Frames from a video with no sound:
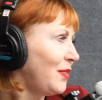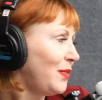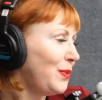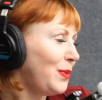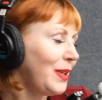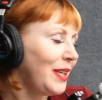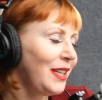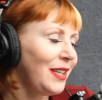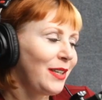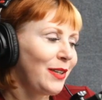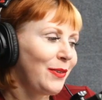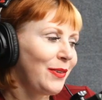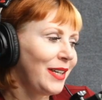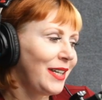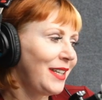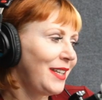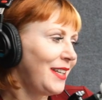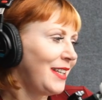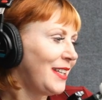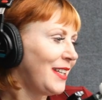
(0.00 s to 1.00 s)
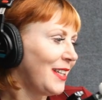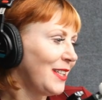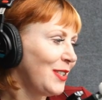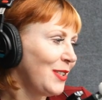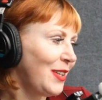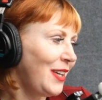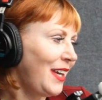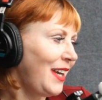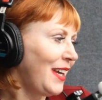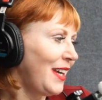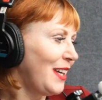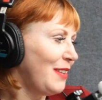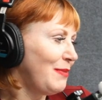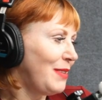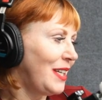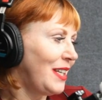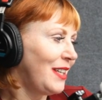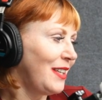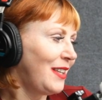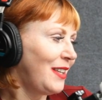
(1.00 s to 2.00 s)
Well, you know what? That's okay. I
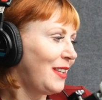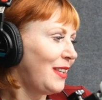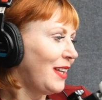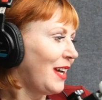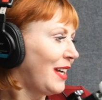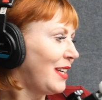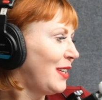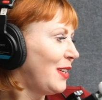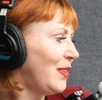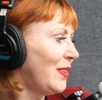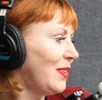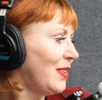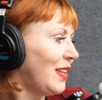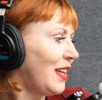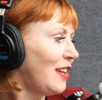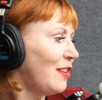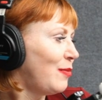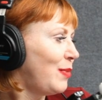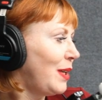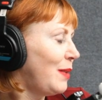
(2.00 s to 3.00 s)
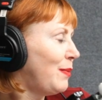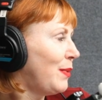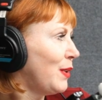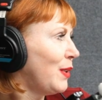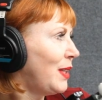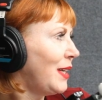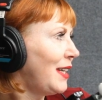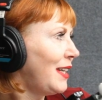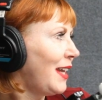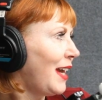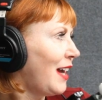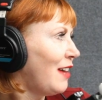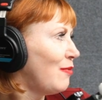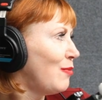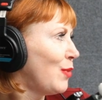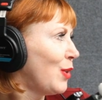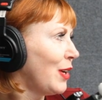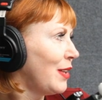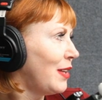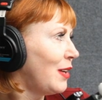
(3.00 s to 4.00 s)
mean, I know a lot of people that have
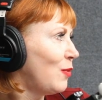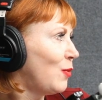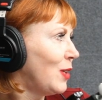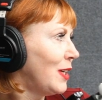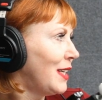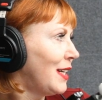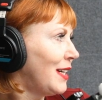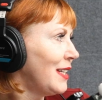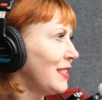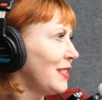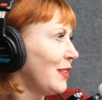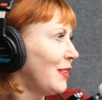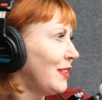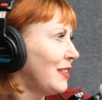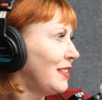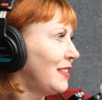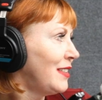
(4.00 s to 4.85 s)
more than one hustle.